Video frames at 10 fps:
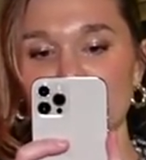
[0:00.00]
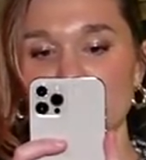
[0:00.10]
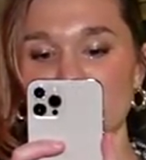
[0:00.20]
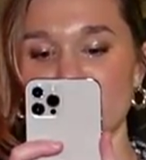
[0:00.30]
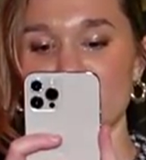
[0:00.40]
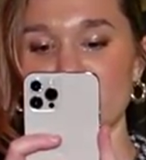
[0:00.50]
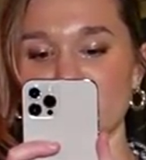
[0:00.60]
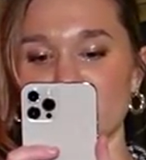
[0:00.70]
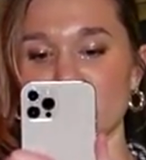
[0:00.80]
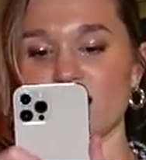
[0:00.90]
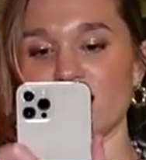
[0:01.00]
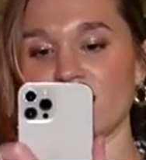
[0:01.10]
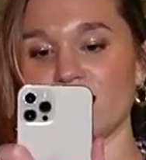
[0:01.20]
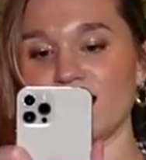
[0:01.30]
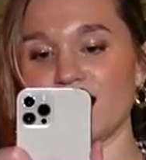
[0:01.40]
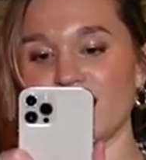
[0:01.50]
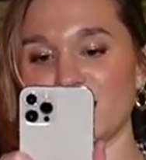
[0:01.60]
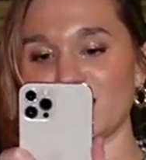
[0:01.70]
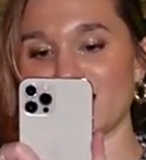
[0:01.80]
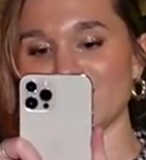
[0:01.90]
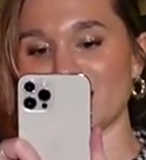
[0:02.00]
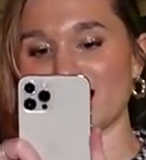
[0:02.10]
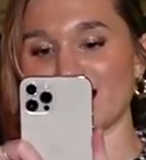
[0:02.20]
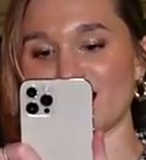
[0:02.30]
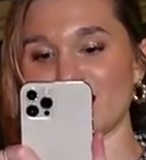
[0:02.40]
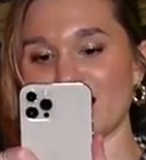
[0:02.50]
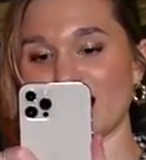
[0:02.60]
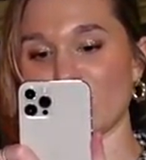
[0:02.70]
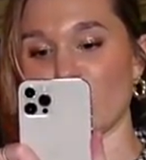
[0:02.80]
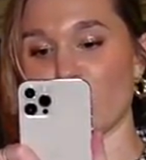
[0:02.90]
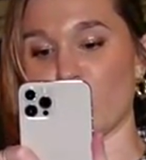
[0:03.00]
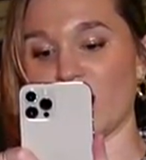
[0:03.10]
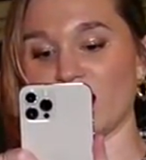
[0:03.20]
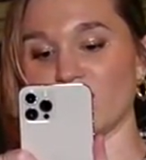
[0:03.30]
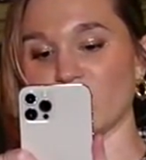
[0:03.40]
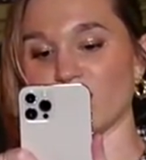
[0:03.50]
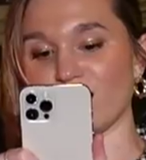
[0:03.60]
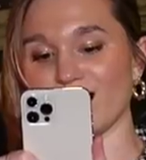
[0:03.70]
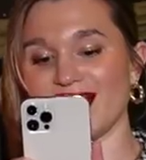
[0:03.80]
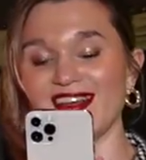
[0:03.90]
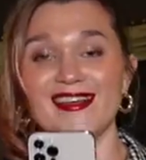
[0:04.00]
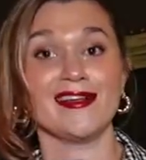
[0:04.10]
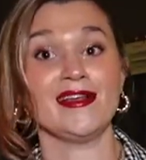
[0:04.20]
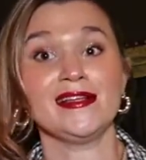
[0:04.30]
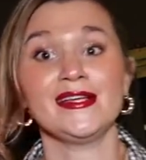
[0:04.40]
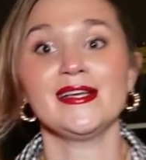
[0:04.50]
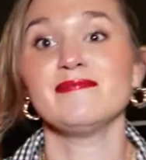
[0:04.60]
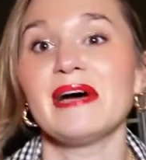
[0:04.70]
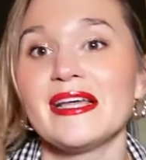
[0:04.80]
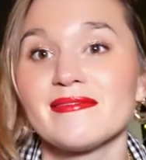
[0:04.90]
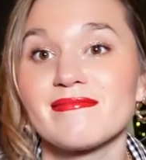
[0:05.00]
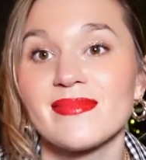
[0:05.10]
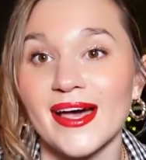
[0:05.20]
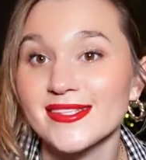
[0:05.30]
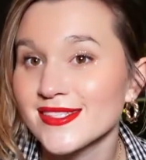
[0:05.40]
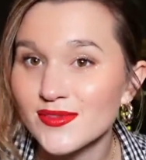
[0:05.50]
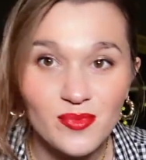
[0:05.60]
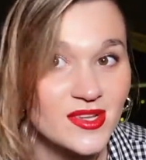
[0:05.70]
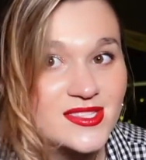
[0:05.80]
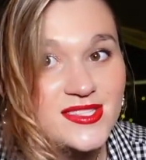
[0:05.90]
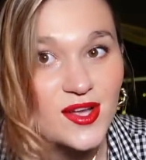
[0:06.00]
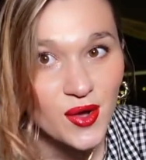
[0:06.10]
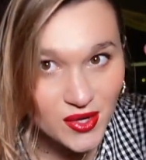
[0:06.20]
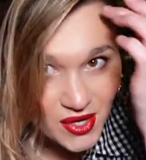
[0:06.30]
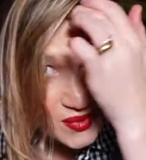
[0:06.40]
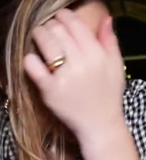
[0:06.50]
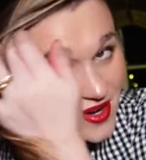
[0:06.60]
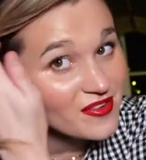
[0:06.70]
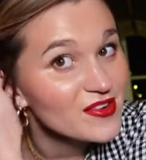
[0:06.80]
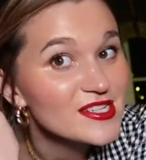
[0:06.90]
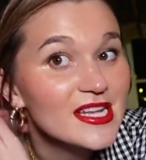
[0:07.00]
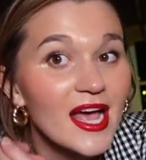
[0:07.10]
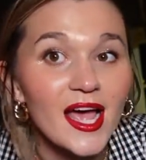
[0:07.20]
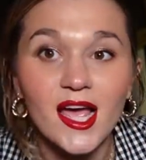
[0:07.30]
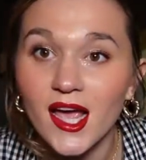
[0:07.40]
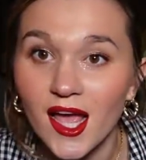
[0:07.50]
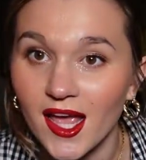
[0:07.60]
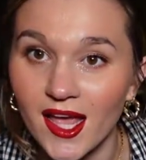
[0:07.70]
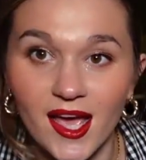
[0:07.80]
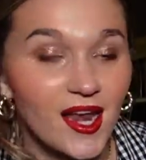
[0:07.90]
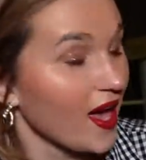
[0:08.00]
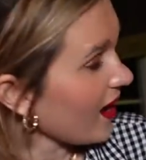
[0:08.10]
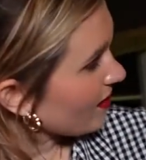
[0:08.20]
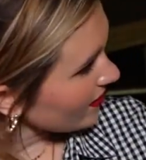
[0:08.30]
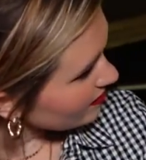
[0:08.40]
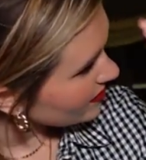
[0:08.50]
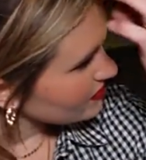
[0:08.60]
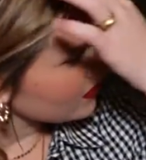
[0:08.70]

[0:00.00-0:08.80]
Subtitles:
Maybe I'll take a picture. You guys would literally be like, what in the world? But that's what's gonna work for today, and I don't have much